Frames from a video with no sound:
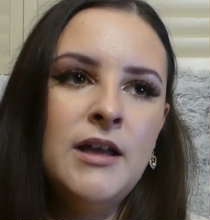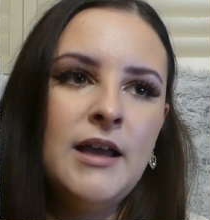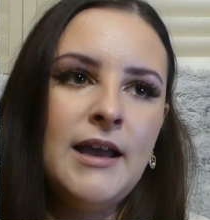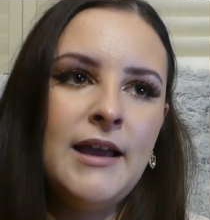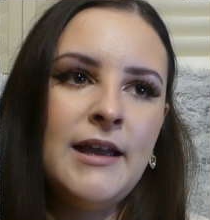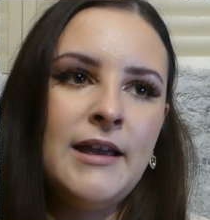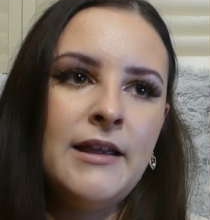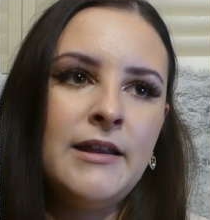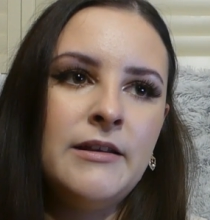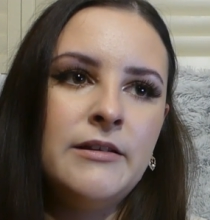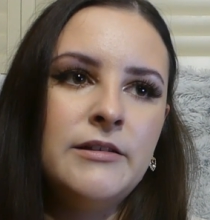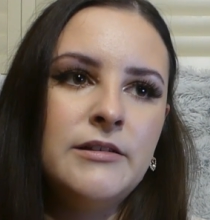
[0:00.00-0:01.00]

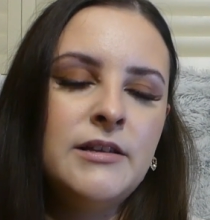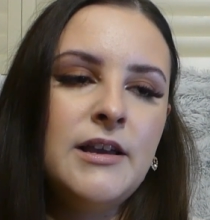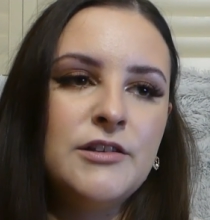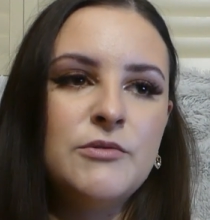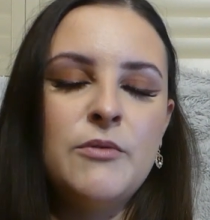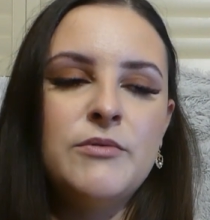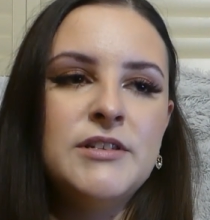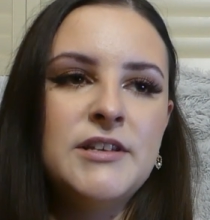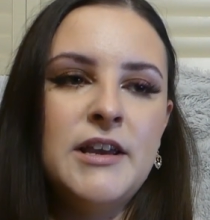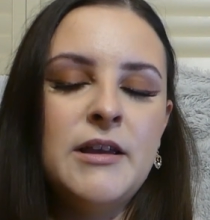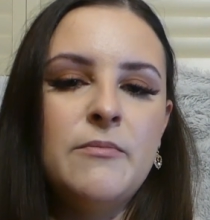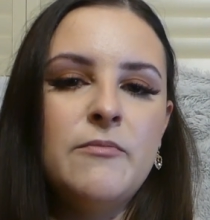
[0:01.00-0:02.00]
and yeah, so I would see
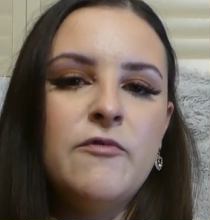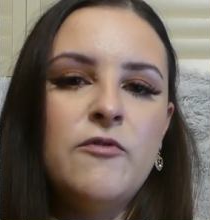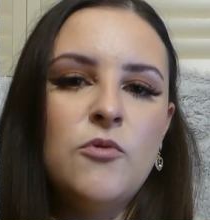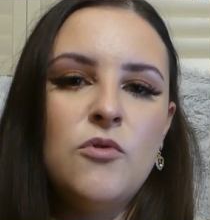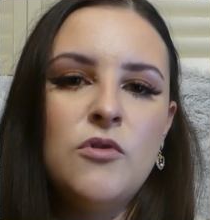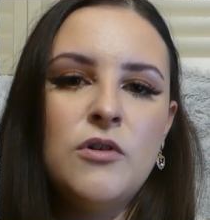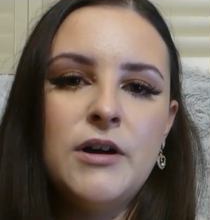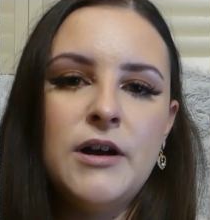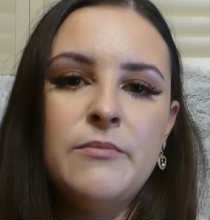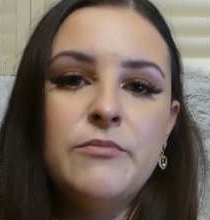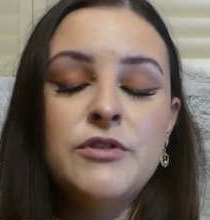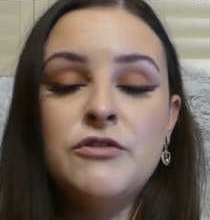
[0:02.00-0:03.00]
him for
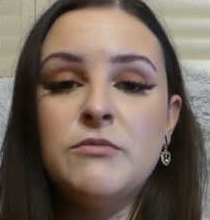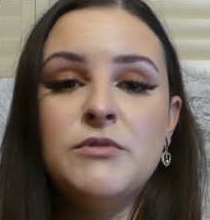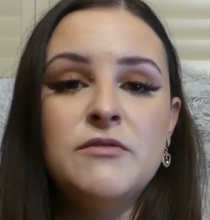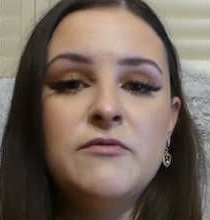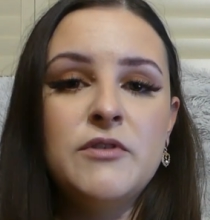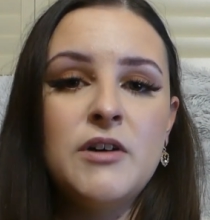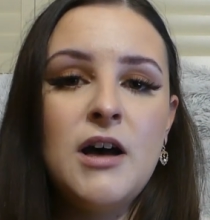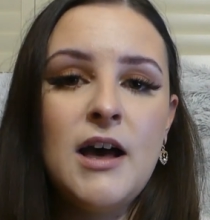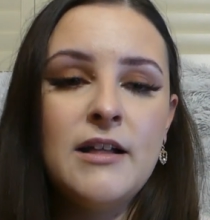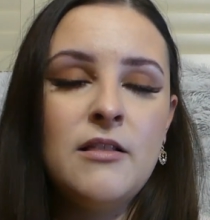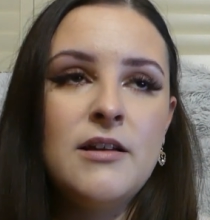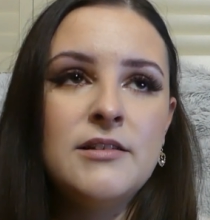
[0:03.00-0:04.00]
prescription for
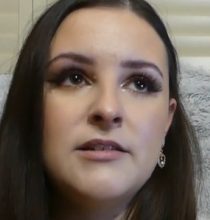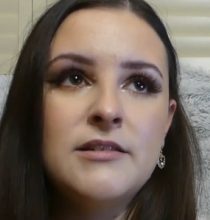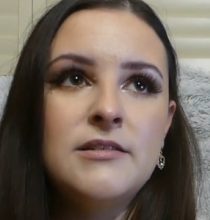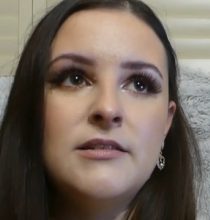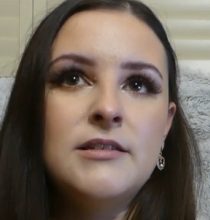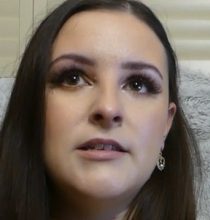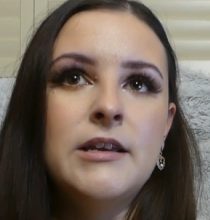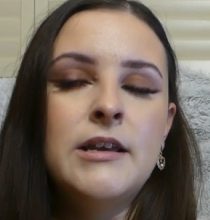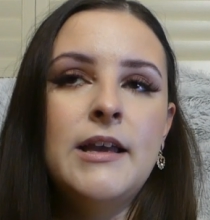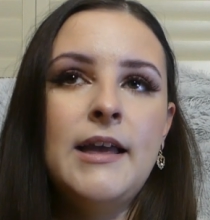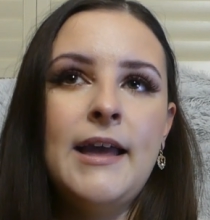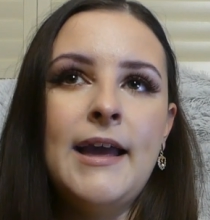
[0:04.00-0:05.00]
eyeglasses.
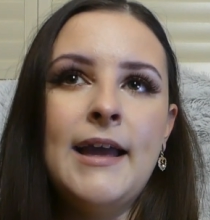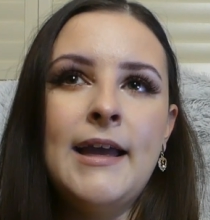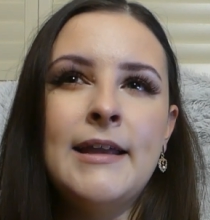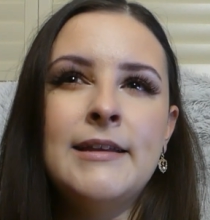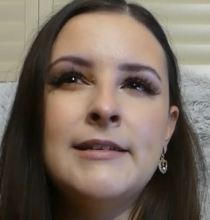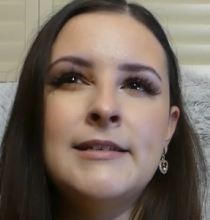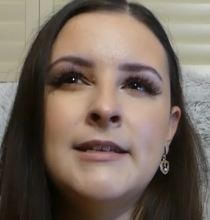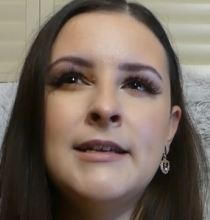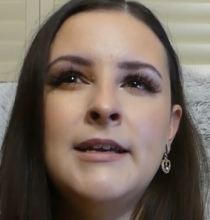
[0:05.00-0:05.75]
And